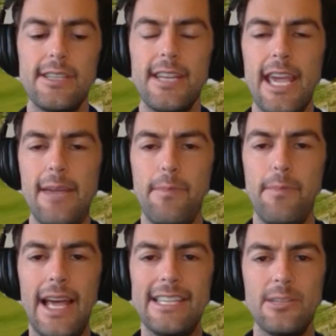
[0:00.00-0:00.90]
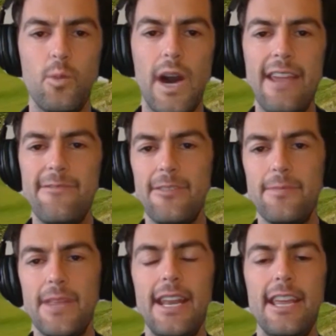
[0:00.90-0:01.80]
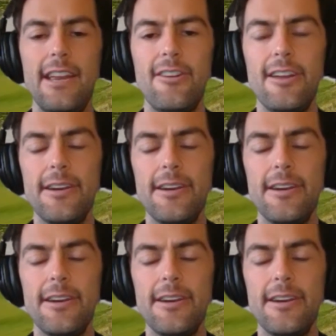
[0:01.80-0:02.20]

keep players away from that area.